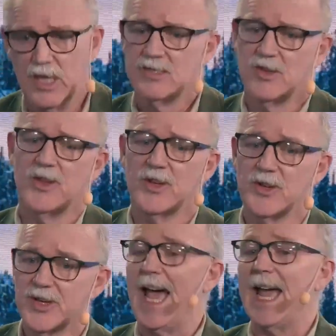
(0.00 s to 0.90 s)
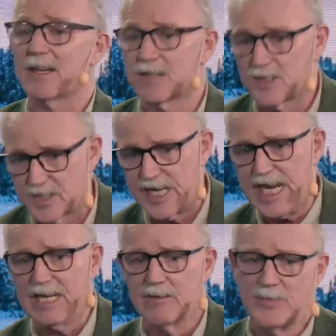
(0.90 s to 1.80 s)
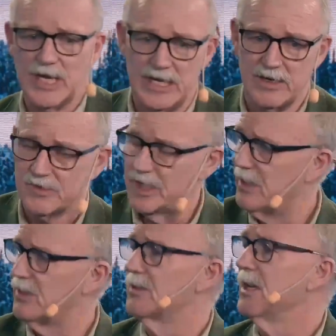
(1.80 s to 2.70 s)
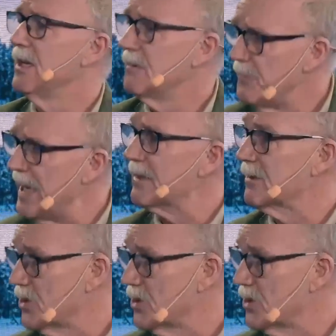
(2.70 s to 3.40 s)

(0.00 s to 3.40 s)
So they could act sustainably, or they could make the